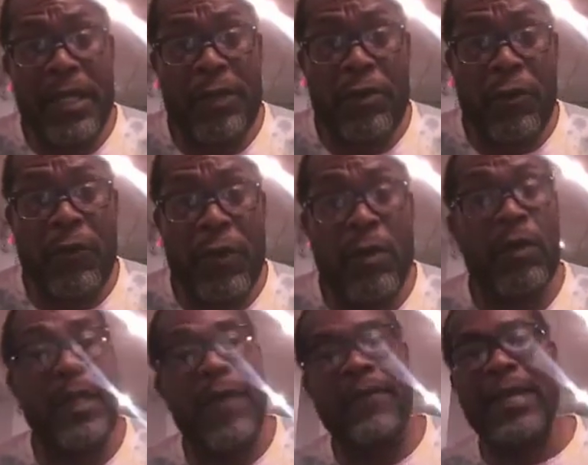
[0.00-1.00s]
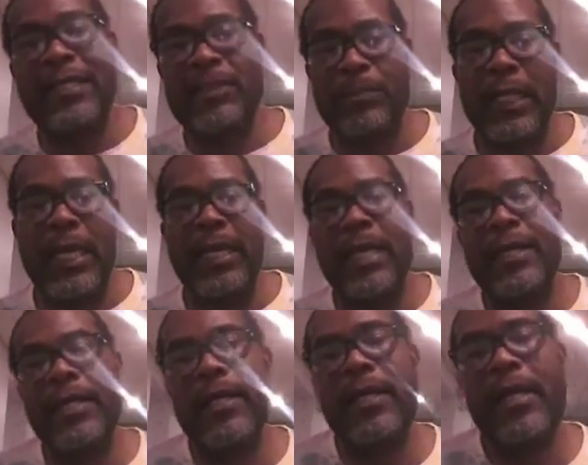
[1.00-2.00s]
in your rule and then explain
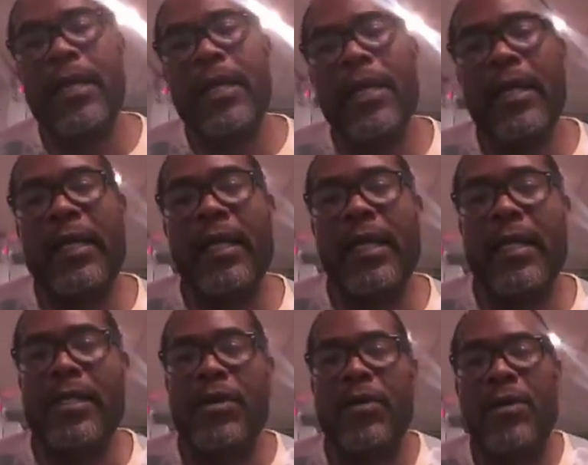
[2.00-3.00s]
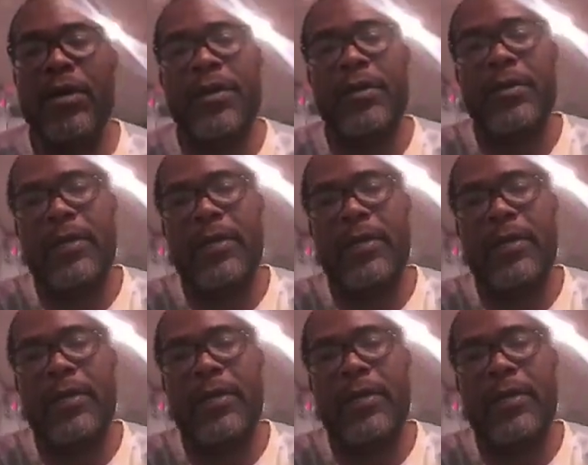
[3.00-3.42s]
it in your